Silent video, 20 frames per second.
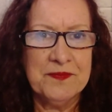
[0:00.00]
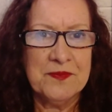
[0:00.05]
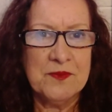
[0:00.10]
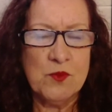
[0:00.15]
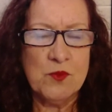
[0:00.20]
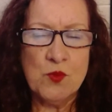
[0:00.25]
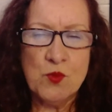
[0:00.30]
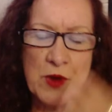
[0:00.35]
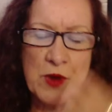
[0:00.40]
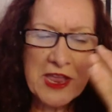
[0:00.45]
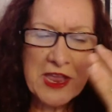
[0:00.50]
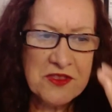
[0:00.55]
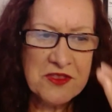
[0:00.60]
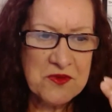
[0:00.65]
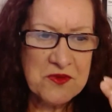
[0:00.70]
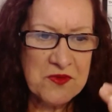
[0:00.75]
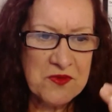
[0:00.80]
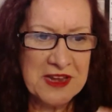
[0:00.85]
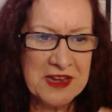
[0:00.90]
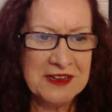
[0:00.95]
Wear the
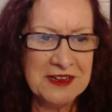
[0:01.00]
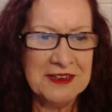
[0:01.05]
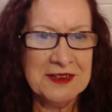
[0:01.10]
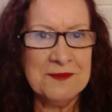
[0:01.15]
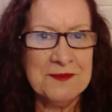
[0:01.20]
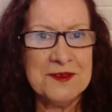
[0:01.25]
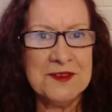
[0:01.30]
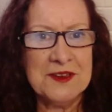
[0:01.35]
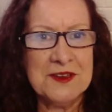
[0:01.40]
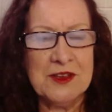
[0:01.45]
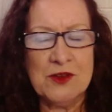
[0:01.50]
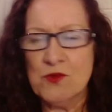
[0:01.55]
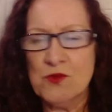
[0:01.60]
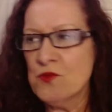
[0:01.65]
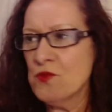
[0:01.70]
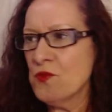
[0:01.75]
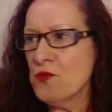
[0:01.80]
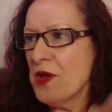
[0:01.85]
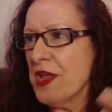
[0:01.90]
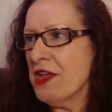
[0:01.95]
red lipstick,
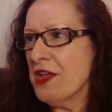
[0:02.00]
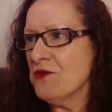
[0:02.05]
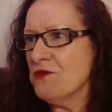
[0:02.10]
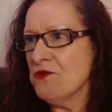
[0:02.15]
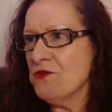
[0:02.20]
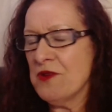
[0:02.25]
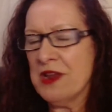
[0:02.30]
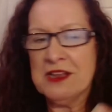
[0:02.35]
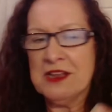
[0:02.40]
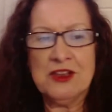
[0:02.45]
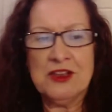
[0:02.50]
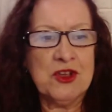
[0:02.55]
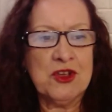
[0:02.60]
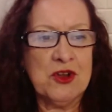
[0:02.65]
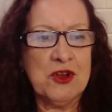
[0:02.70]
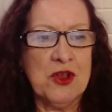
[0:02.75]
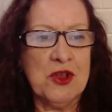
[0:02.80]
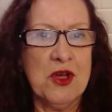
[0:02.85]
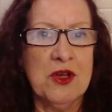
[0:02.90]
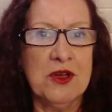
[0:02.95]
wear red
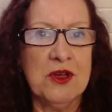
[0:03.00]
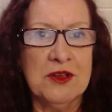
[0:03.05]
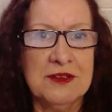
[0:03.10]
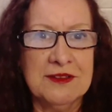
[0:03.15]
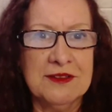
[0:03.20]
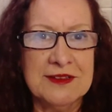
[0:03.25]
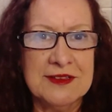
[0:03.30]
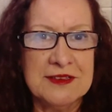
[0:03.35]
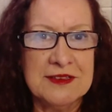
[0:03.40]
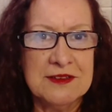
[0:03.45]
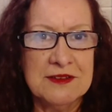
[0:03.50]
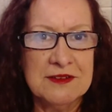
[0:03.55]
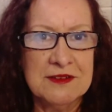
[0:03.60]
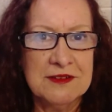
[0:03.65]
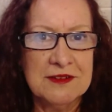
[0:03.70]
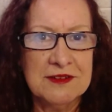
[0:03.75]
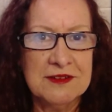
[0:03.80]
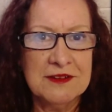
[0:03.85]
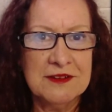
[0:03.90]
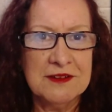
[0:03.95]
clothes,
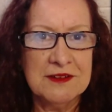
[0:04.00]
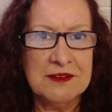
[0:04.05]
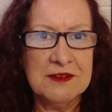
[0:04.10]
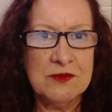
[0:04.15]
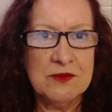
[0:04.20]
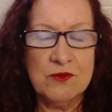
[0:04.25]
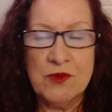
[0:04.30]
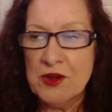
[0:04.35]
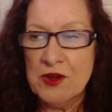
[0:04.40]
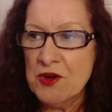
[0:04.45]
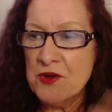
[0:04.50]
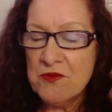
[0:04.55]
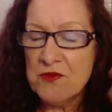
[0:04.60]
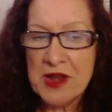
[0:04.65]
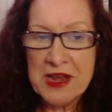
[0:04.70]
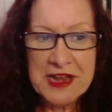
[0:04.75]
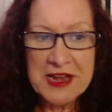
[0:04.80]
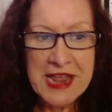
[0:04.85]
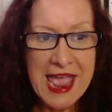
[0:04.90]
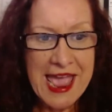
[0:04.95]
wear a
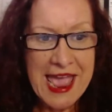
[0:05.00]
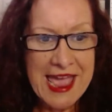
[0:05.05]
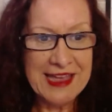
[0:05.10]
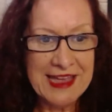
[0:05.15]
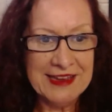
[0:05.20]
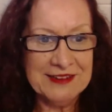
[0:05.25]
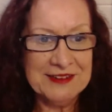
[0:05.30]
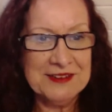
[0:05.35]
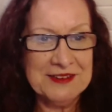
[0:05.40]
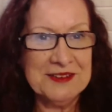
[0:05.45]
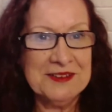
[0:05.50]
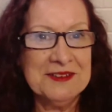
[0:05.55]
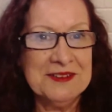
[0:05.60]
red hat,